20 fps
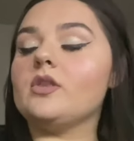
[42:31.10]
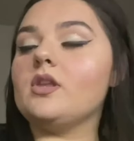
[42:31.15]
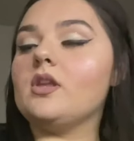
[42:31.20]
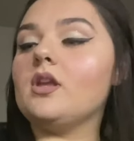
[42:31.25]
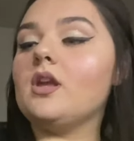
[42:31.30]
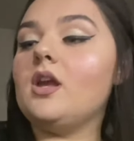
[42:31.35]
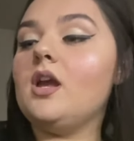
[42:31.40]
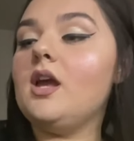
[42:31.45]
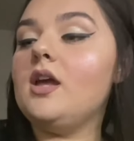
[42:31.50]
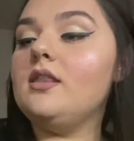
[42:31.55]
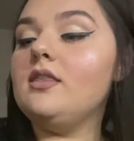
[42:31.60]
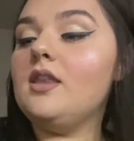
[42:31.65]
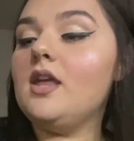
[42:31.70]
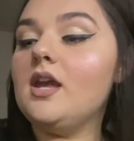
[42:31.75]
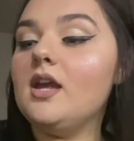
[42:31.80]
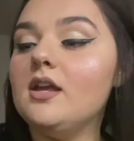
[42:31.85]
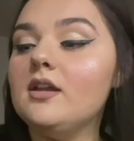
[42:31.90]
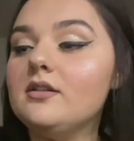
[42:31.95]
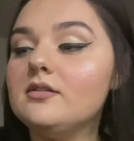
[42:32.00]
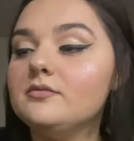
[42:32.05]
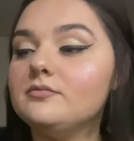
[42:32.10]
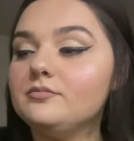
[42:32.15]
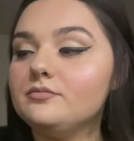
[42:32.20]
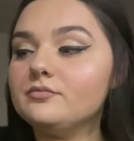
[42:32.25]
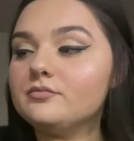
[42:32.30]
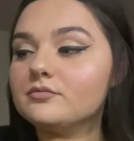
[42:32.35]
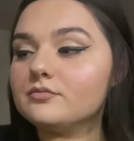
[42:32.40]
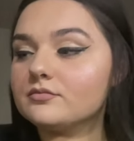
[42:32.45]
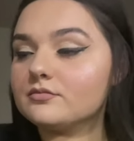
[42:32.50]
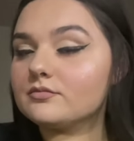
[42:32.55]
And then
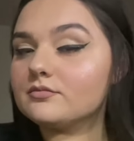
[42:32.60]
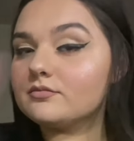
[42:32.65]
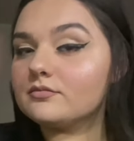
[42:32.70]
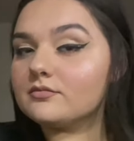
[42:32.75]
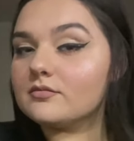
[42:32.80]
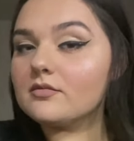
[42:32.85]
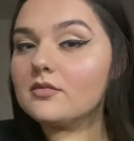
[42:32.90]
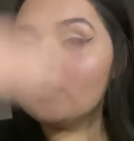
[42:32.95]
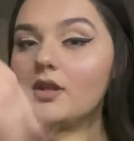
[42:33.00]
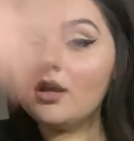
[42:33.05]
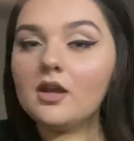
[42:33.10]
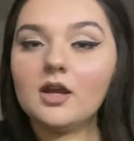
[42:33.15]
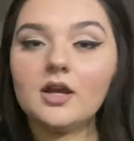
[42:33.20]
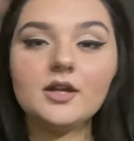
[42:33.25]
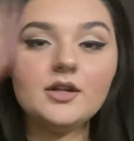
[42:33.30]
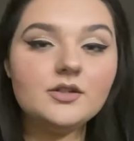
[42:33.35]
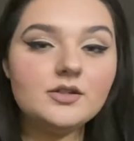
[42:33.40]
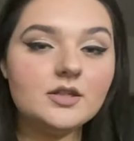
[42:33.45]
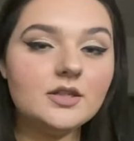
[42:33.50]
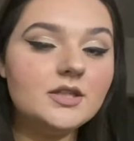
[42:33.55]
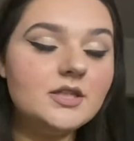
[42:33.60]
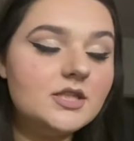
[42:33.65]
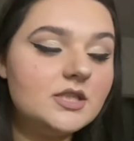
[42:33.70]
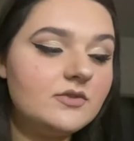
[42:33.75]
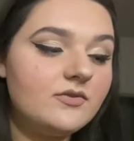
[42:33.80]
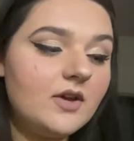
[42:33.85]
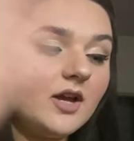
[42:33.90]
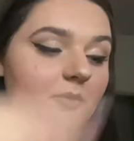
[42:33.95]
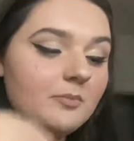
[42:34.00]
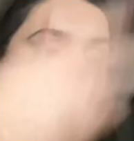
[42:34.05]
usually just
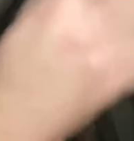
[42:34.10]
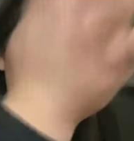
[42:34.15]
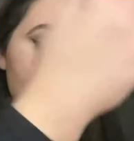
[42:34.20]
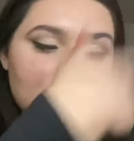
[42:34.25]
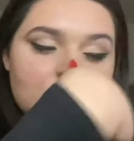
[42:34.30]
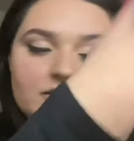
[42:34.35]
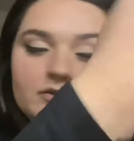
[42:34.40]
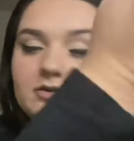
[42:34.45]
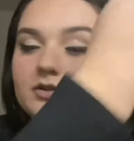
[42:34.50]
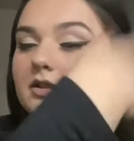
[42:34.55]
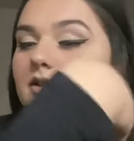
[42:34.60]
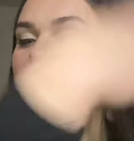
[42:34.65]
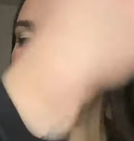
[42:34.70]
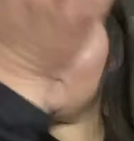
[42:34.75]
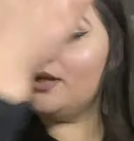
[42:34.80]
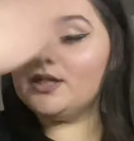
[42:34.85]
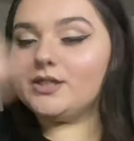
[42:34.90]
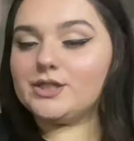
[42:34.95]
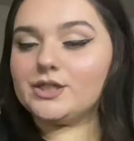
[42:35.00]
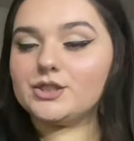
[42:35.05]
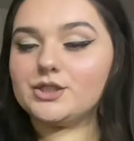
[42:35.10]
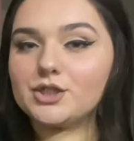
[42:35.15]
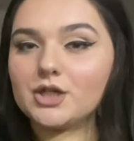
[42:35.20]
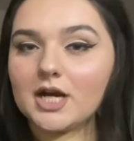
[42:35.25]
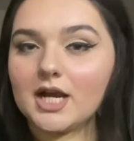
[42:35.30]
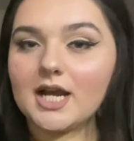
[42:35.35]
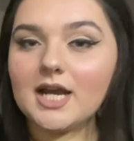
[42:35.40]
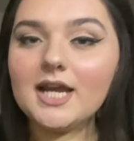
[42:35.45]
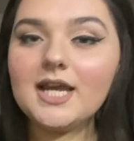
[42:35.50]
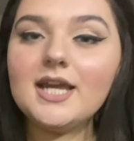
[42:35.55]
fan myself a little bit to
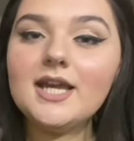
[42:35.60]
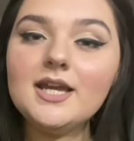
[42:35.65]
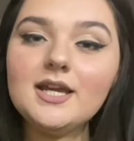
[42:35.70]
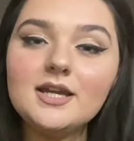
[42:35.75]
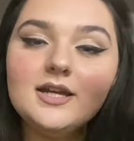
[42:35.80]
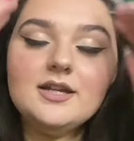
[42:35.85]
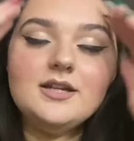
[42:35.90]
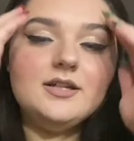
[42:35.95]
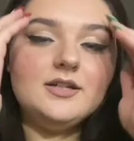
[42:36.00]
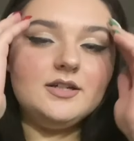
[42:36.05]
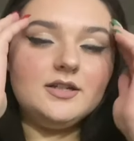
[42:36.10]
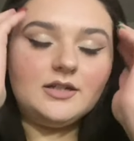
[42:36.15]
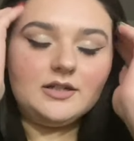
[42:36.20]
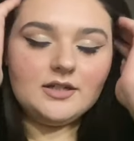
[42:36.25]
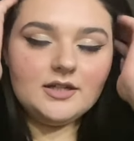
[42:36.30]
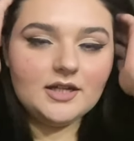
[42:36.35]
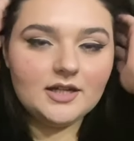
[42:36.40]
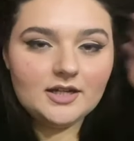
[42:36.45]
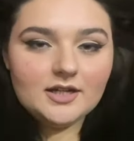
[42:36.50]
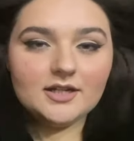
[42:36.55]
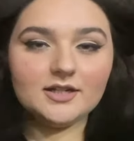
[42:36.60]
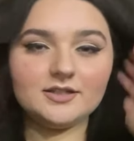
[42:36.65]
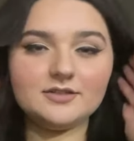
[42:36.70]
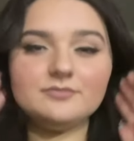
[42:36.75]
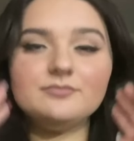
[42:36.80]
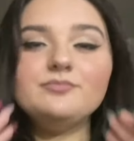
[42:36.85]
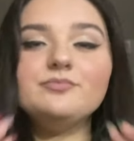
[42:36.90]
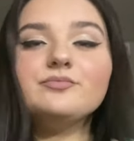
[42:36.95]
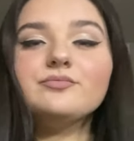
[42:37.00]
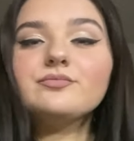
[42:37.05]
dry.
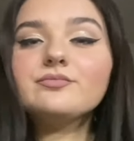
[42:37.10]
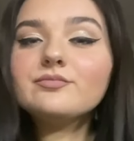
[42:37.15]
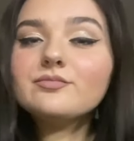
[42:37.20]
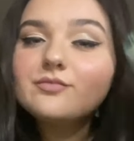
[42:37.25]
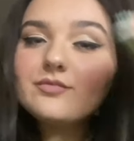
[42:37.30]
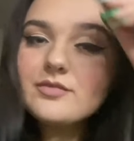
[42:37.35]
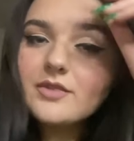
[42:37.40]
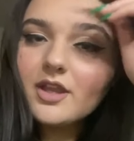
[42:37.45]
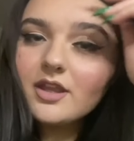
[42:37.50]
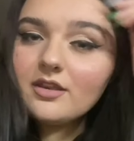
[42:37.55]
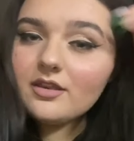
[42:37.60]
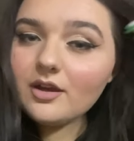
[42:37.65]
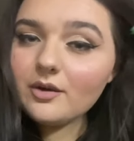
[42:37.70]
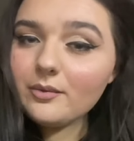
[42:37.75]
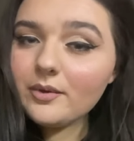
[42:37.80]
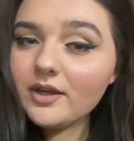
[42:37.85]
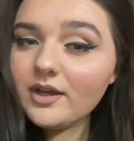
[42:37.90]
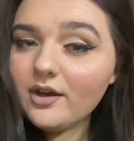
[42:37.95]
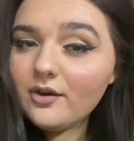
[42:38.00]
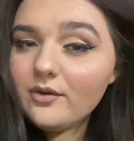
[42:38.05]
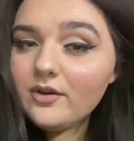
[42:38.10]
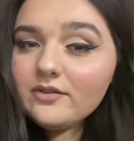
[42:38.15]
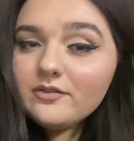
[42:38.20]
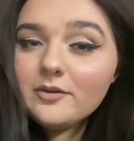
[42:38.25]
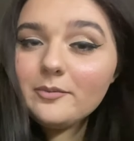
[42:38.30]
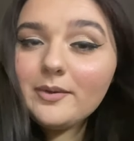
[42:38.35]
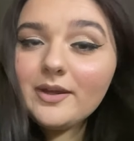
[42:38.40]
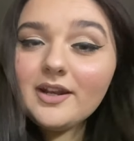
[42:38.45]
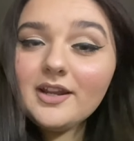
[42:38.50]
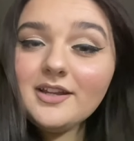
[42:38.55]
There we go,
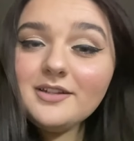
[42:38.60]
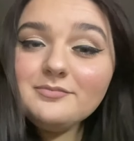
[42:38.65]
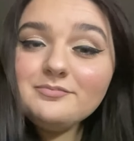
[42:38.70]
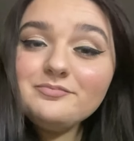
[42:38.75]
everybody.